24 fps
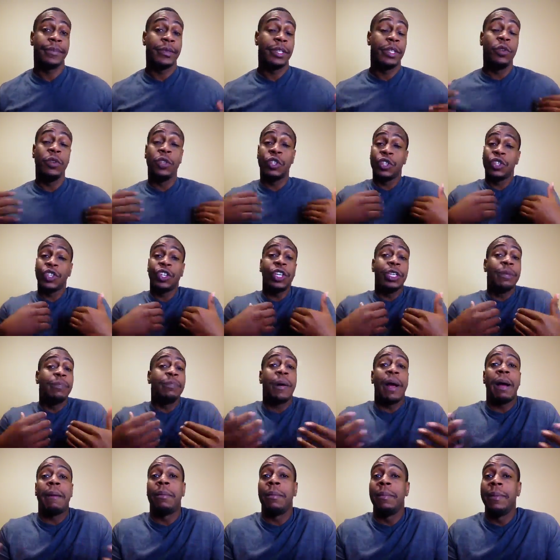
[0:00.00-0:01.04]
you should
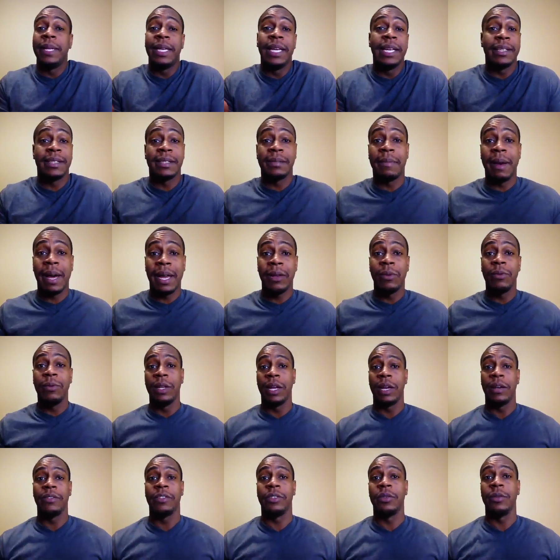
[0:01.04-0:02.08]
probably get somebody who
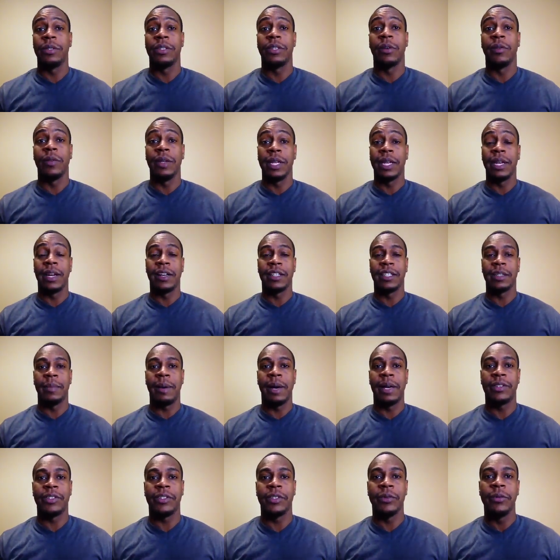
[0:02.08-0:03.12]
loves you and totally cares
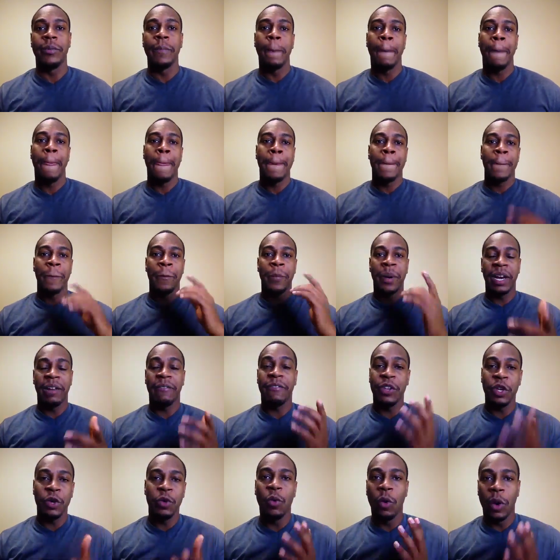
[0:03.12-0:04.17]
about you. But
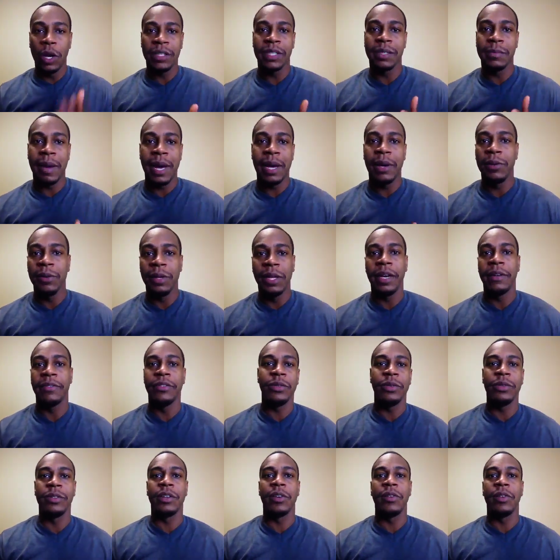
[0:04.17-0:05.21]
if you want somebody who loves
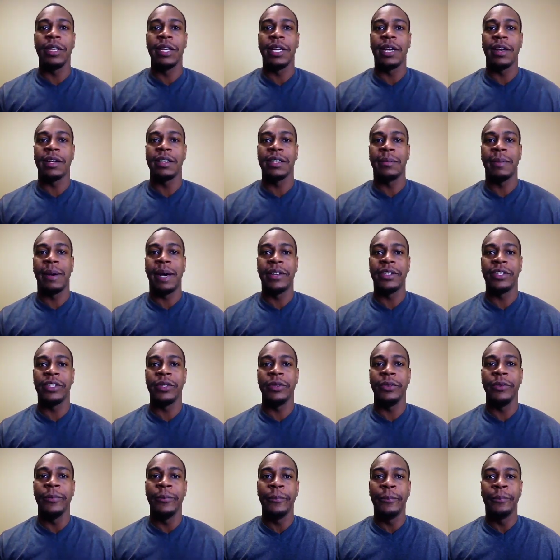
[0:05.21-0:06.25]
you and totally cares about
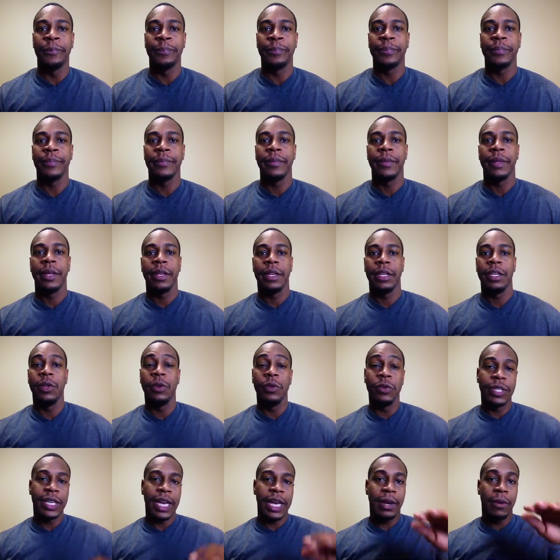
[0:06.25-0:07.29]
you,
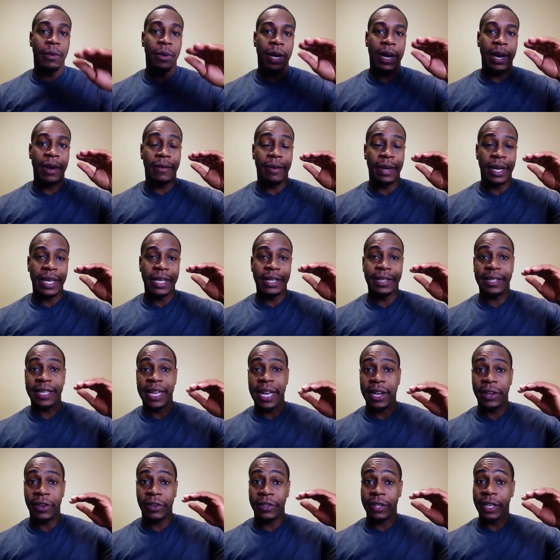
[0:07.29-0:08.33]
you take whatever these
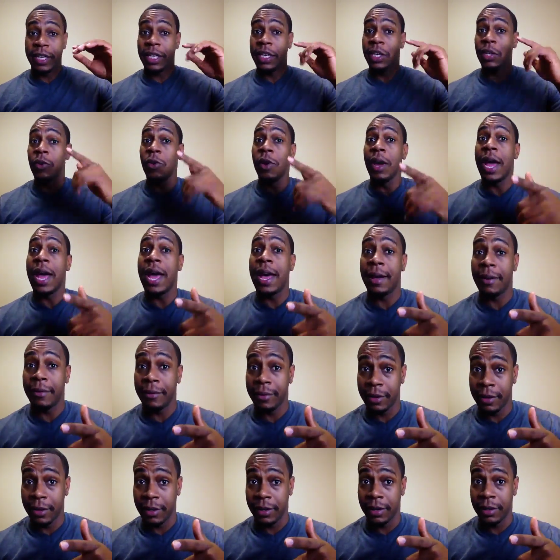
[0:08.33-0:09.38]
standards that you have
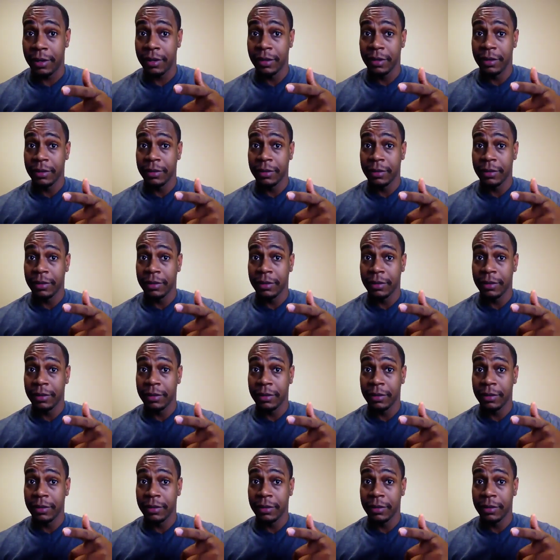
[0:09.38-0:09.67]
are